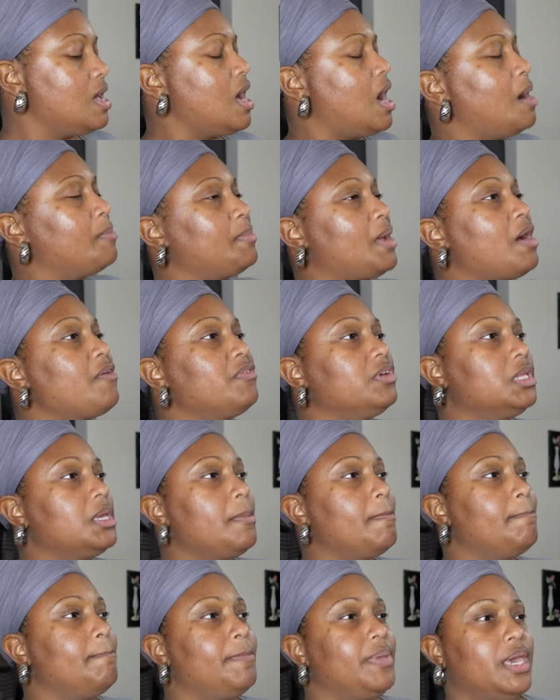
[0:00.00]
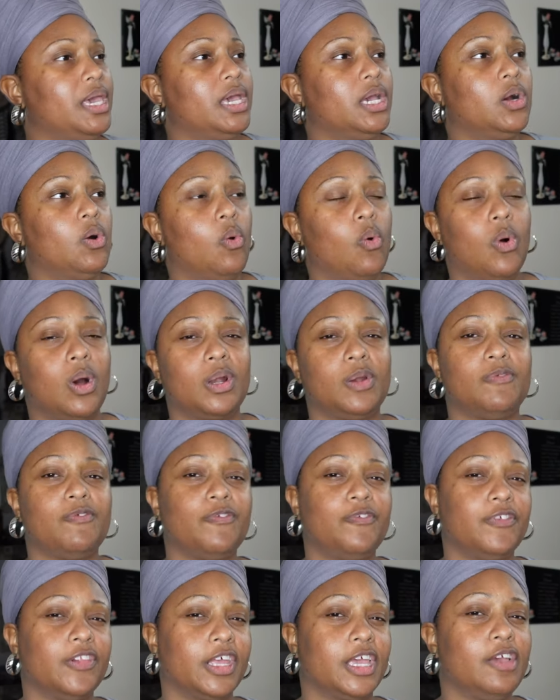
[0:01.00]
I'm not really big on
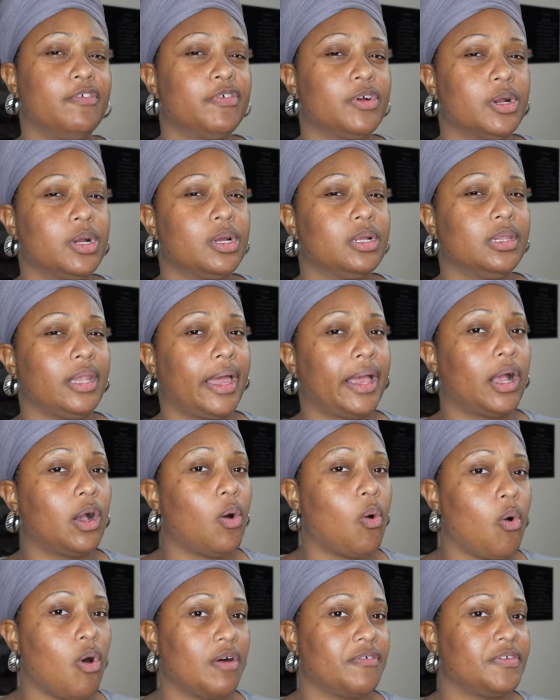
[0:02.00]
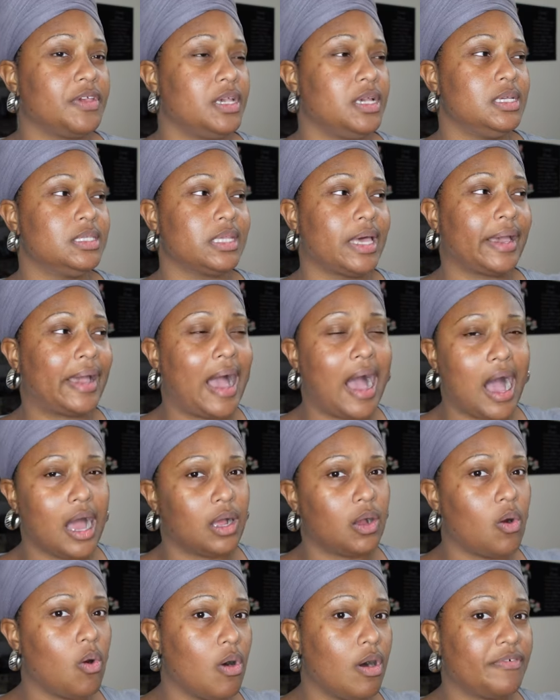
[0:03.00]
flavored like coffees like
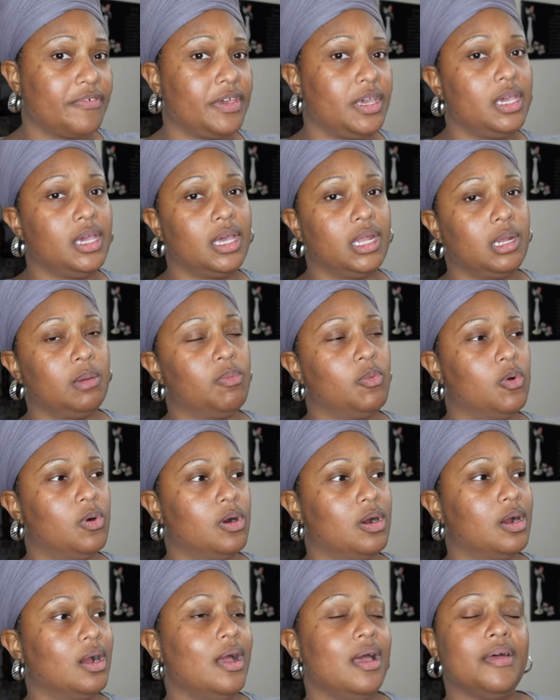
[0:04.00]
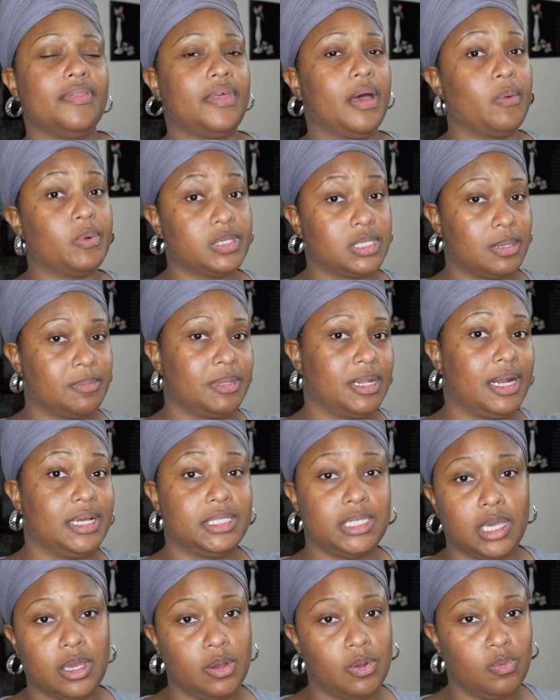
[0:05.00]
hot coffee anymore. That was something I
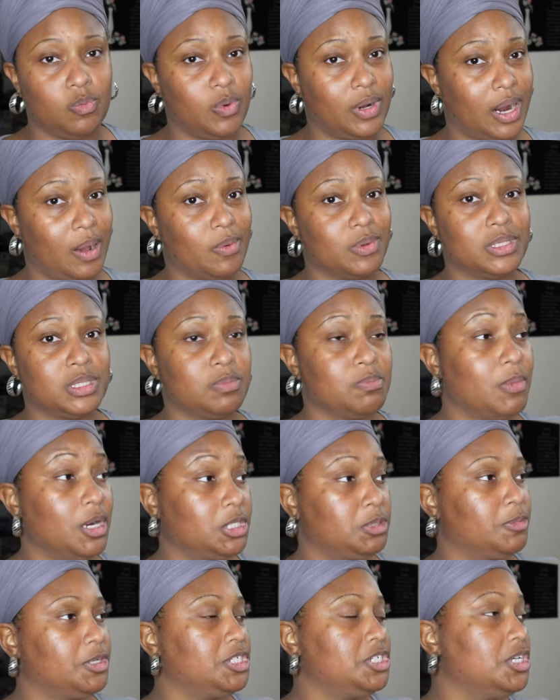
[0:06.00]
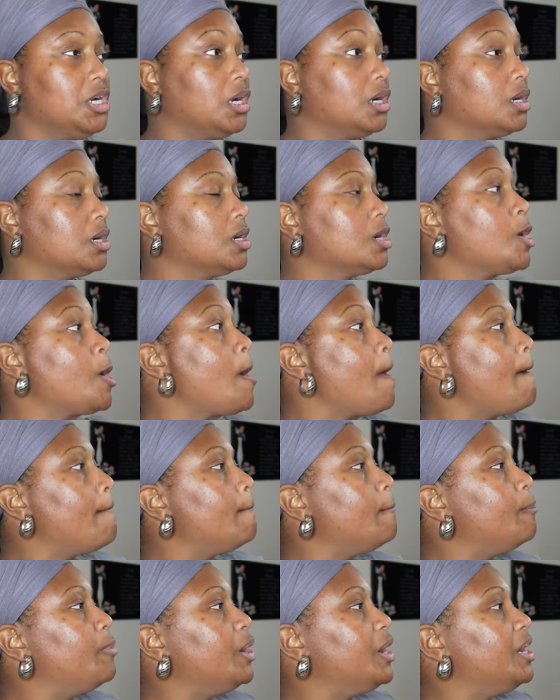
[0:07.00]
did when I was much much younger
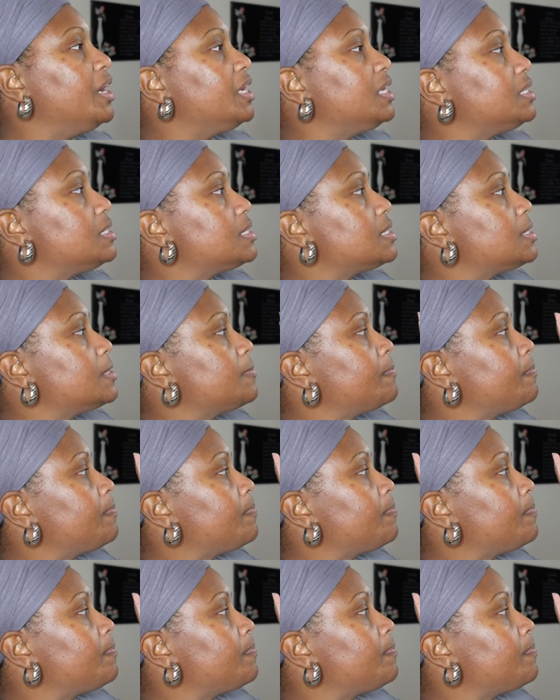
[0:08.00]
but